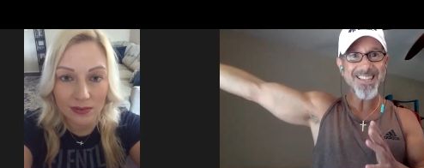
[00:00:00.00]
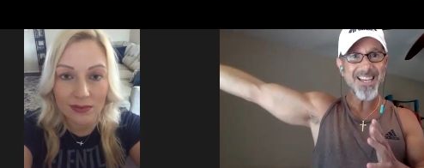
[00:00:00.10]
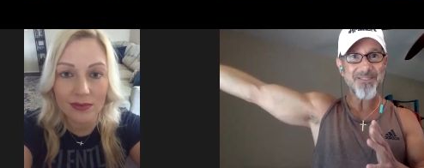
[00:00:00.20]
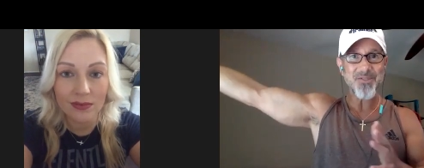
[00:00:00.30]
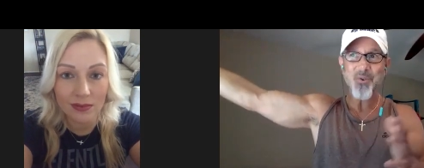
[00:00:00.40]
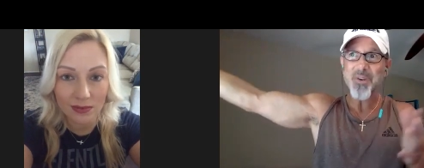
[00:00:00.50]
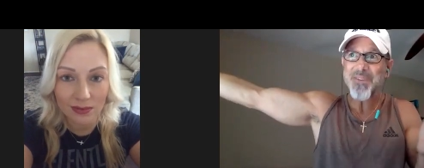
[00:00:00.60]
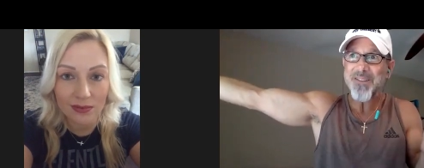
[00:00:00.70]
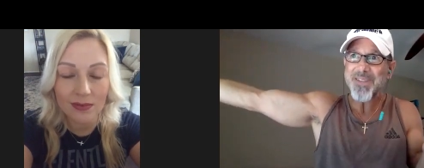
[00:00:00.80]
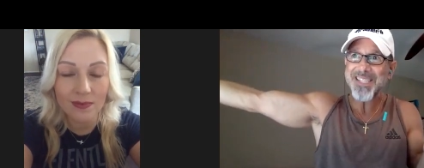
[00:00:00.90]
Speaker 1: live. So even if
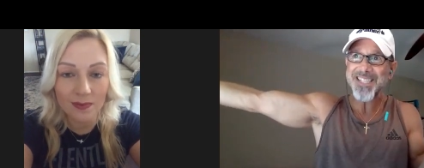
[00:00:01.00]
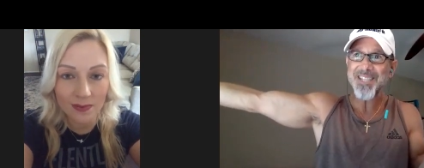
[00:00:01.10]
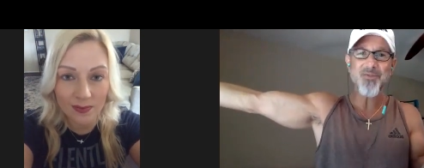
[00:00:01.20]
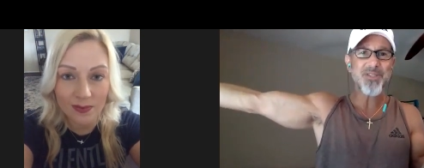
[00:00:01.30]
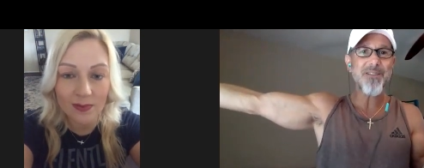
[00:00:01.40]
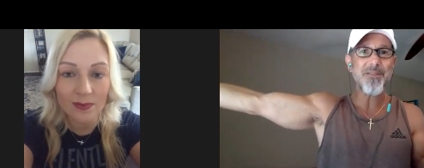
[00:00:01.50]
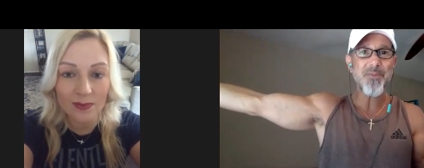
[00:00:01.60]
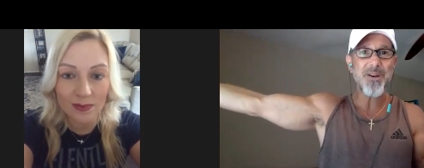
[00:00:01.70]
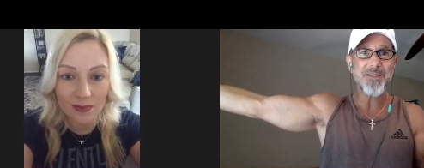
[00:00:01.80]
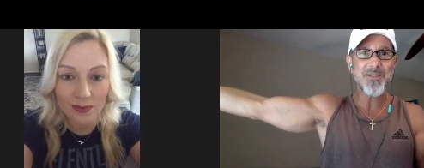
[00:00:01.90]
it's six or seven
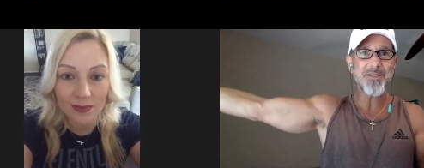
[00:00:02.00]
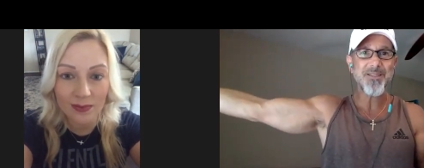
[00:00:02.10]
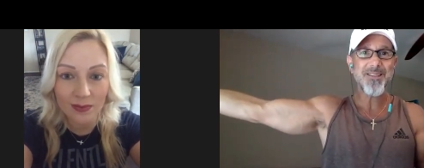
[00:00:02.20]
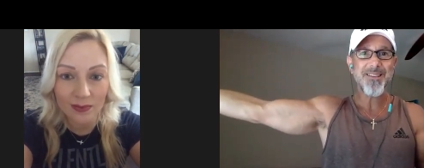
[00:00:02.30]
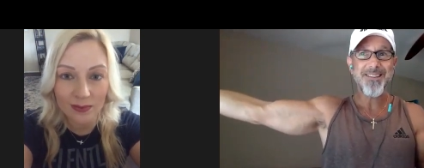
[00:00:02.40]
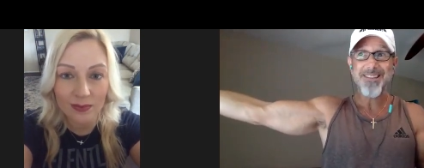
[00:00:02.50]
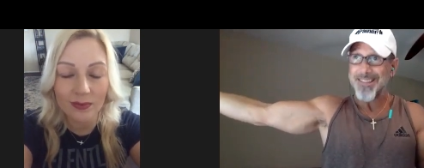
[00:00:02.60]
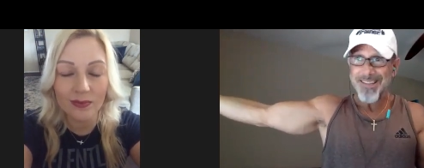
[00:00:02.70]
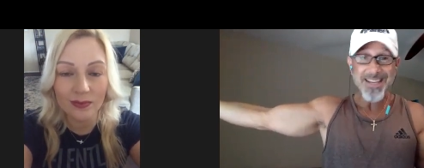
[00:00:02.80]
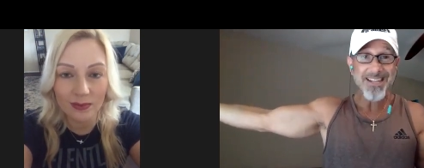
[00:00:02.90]
months,
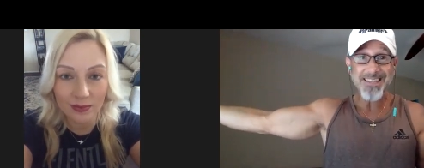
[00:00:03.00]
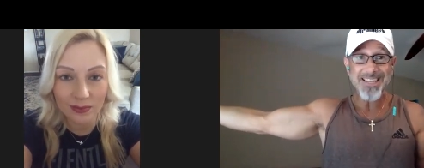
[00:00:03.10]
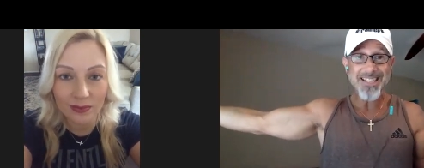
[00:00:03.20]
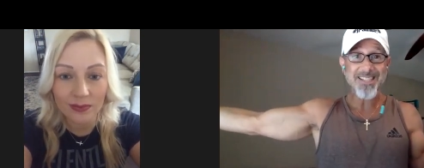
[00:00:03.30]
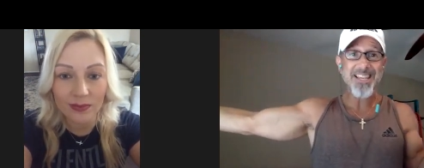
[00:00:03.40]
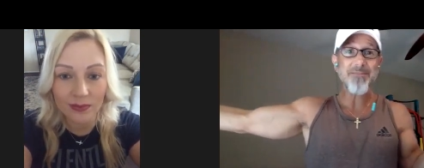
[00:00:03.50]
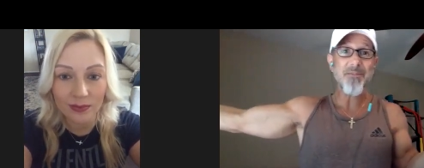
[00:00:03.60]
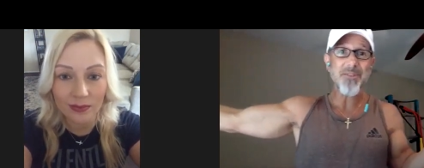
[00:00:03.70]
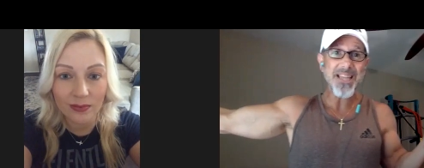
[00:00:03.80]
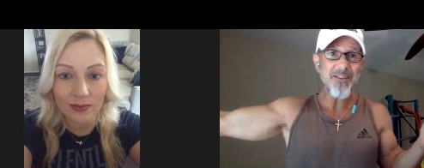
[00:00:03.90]
in a, in the scheme of a
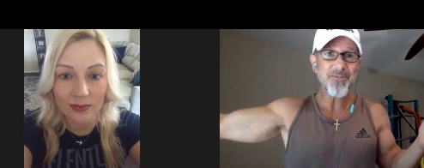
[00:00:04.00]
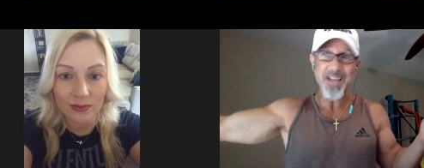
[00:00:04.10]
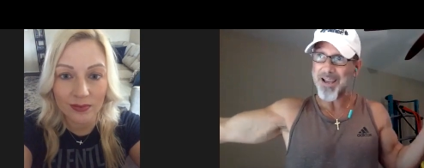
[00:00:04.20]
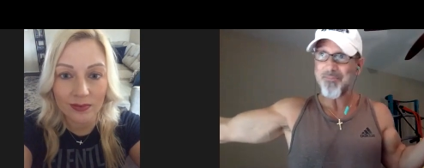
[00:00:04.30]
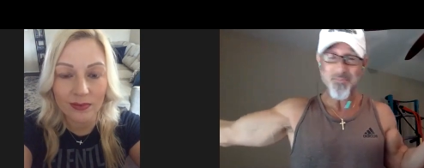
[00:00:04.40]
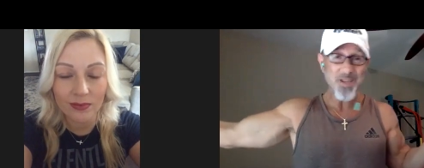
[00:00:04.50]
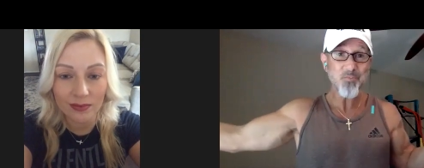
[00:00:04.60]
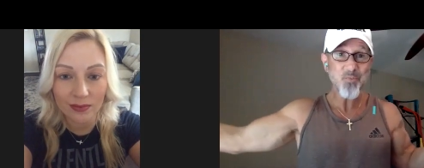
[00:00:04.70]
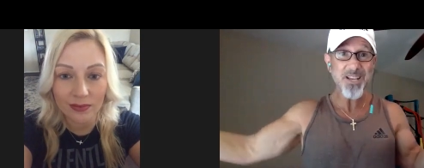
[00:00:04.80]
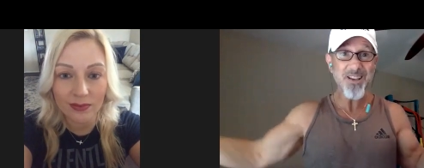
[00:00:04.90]
lifetime, that's
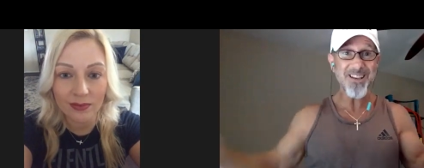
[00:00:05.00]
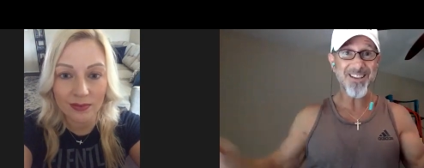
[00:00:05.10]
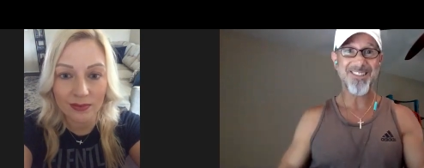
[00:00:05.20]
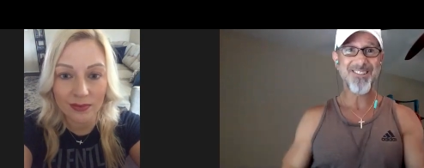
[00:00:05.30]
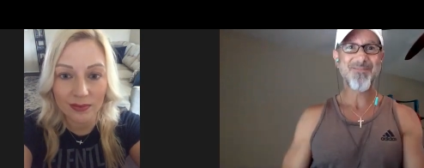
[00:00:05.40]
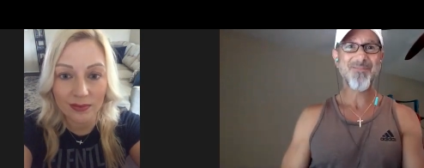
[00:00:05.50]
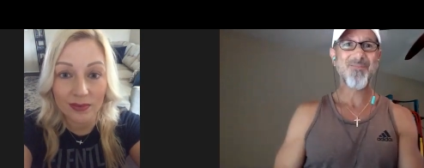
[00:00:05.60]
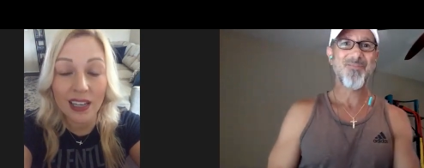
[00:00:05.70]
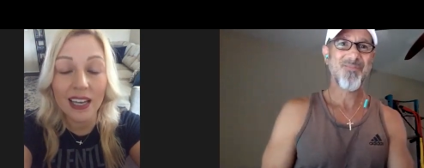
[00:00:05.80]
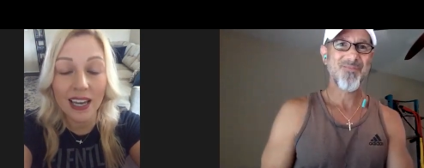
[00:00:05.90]
pretty good.
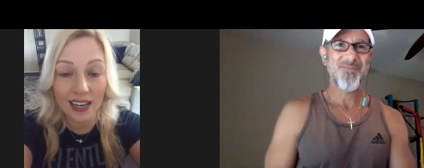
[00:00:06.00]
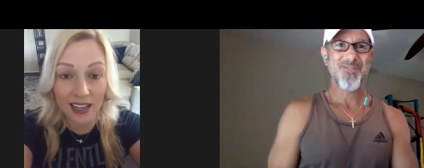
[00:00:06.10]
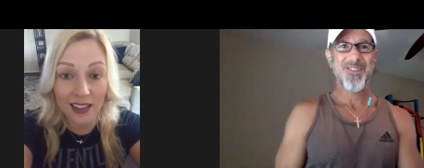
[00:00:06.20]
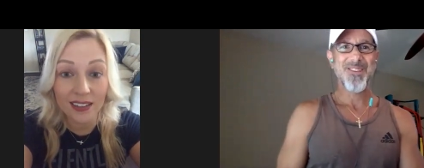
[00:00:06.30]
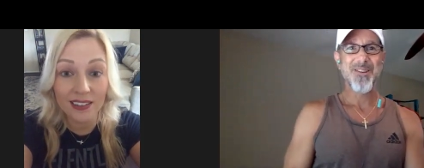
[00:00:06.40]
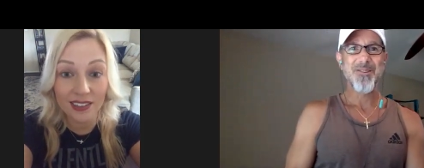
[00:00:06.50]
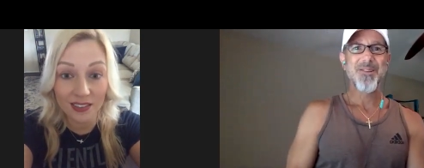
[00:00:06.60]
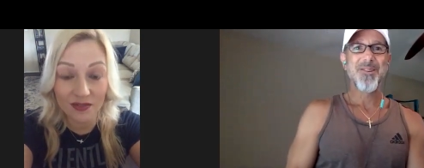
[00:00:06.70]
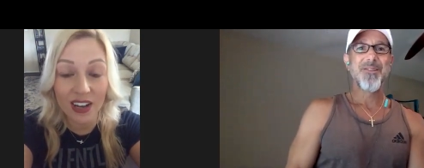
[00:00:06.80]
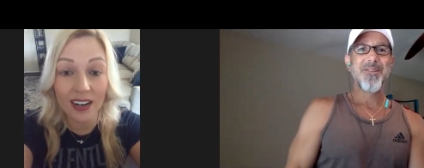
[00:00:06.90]
Speaker 2: It is
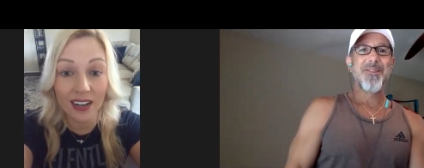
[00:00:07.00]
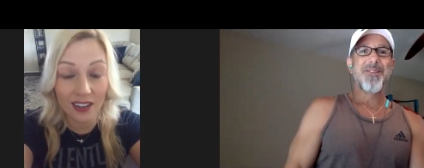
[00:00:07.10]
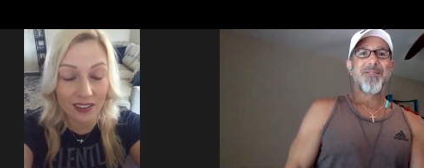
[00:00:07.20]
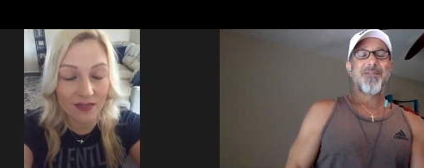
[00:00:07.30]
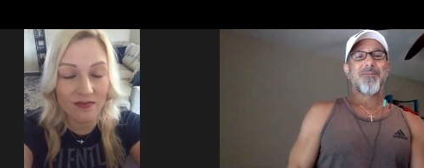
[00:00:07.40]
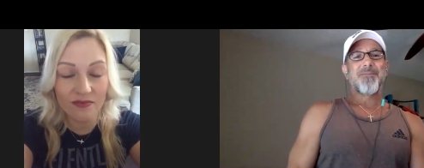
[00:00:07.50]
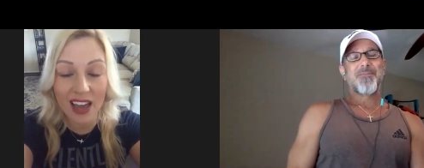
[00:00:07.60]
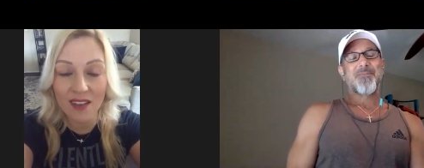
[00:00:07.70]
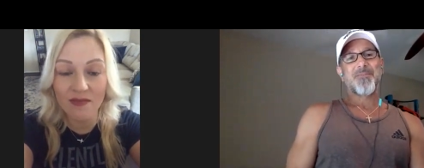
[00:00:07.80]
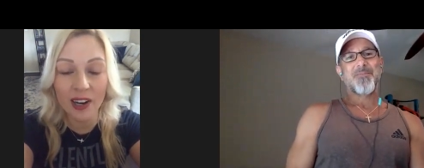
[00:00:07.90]
very
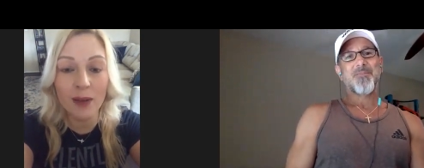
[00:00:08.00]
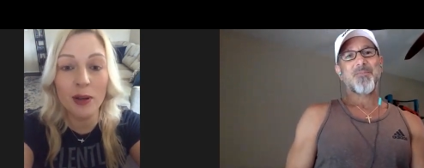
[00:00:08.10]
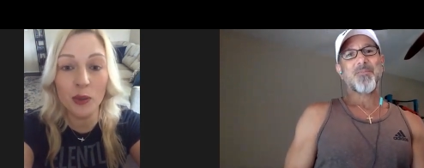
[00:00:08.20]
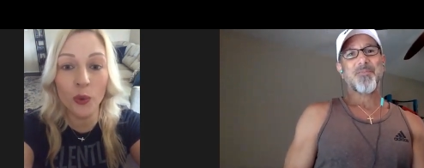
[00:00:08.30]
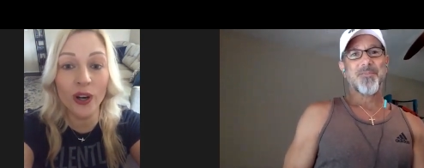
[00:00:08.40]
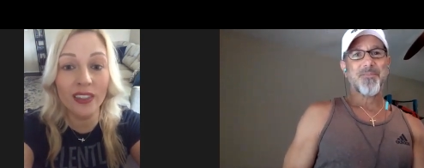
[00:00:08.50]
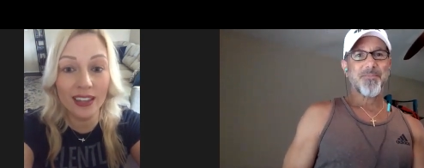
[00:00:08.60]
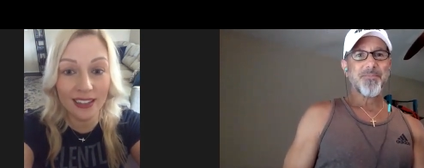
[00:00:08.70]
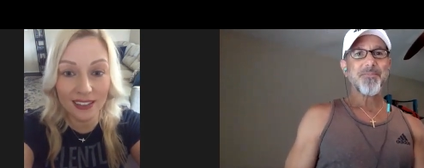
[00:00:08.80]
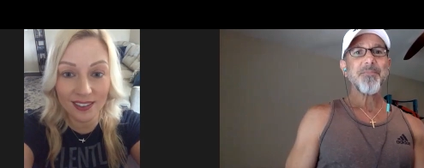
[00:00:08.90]
and very much worth it.
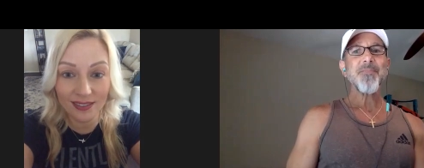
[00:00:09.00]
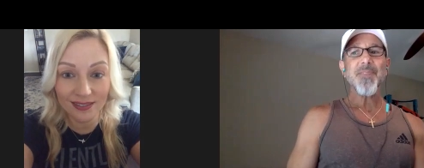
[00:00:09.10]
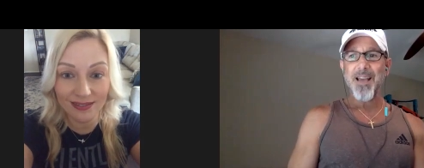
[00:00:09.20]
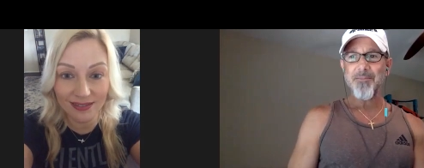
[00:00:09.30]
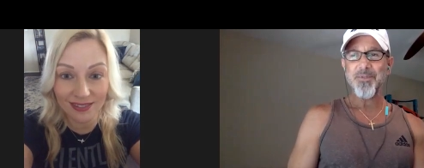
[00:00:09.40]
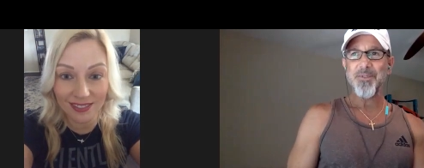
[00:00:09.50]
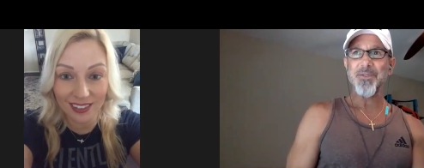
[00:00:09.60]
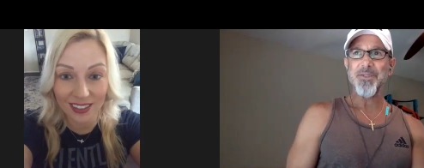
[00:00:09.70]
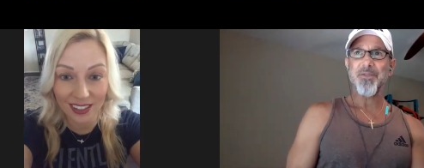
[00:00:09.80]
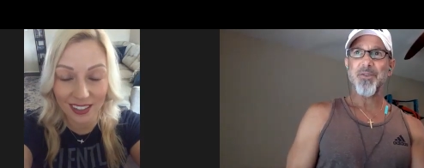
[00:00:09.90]
Speaker 1: Absolutely.
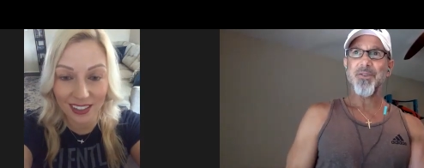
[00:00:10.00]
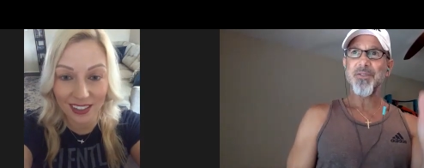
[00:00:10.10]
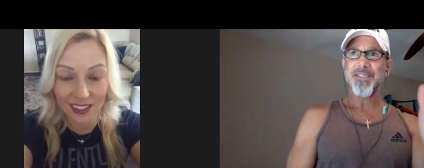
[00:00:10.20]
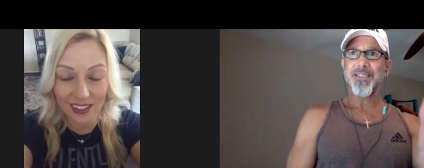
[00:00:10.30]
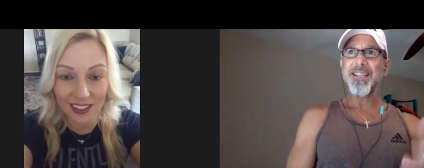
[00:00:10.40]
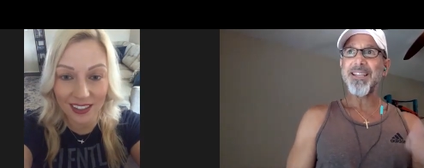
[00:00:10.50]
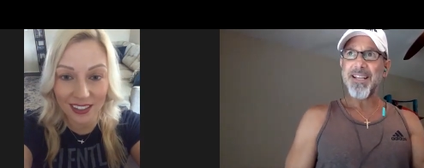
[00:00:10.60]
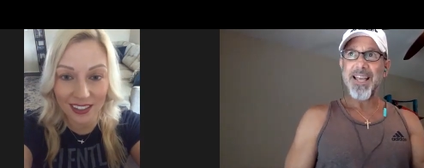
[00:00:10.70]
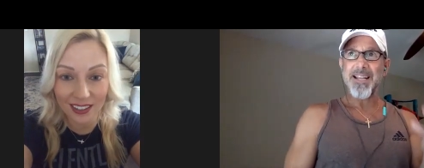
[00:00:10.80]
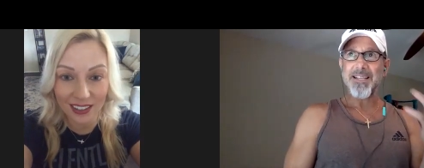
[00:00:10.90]
So you're and
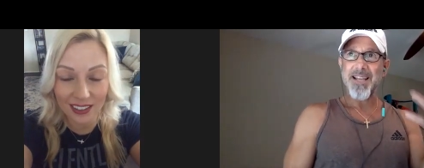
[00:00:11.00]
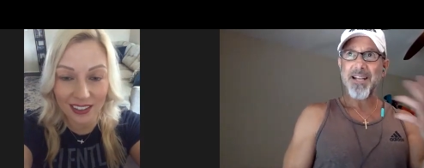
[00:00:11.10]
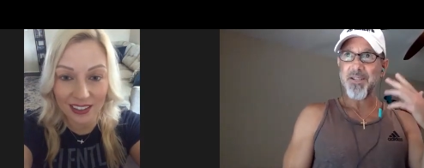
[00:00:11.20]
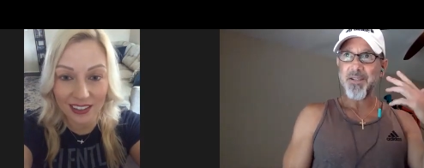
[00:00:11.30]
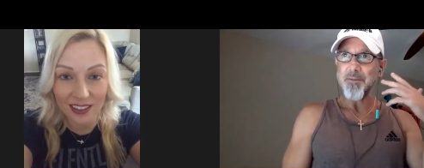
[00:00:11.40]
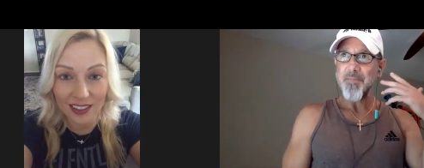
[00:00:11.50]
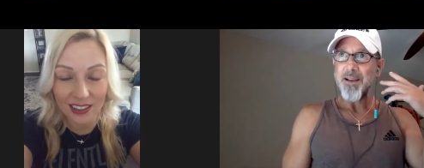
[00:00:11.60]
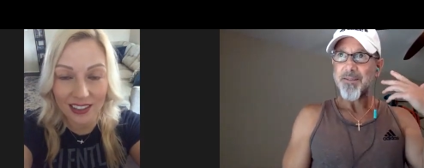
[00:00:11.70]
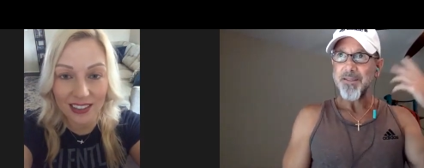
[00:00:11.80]
again, it's not just about